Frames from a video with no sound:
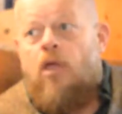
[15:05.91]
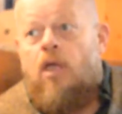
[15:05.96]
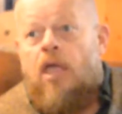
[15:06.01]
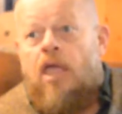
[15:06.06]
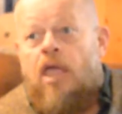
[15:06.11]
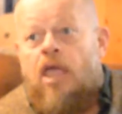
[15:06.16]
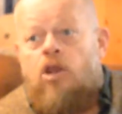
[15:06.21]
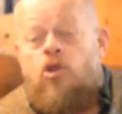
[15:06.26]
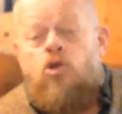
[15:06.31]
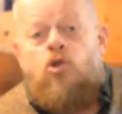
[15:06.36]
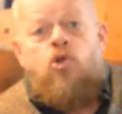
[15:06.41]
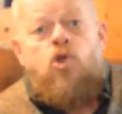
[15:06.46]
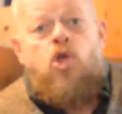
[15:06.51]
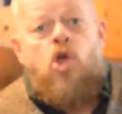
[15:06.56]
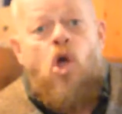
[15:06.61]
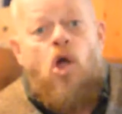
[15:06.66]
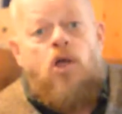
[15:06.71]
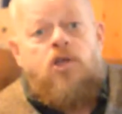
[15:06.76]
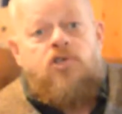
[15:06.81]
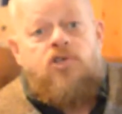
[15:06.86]
In New
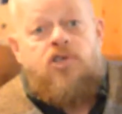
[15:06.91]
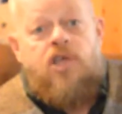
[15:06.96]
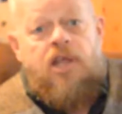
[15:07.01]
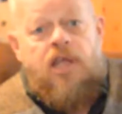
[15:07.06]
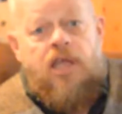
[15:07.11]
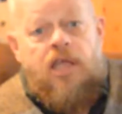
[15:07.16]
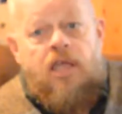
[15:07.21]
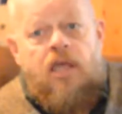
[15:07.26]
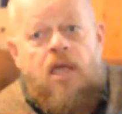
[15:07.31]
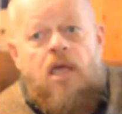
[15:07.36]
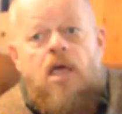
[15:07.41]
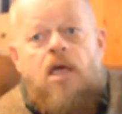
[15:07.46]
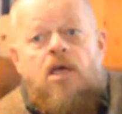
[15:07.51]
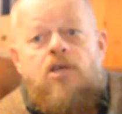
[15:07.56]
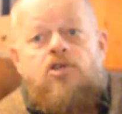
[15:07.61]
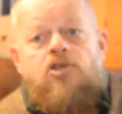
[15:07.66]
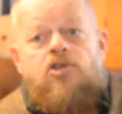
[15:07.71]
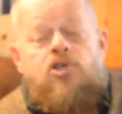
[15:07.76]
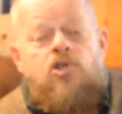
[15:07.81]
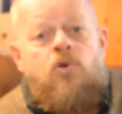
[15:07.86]
York City,
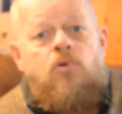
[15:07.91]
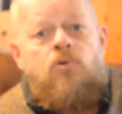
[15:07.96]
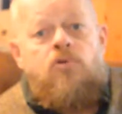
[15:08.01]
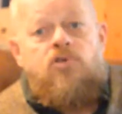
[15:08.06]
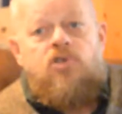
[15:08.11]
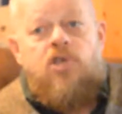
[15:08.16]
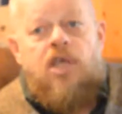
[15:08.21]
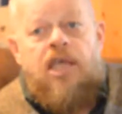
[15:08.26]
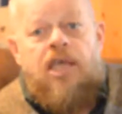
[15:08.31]
students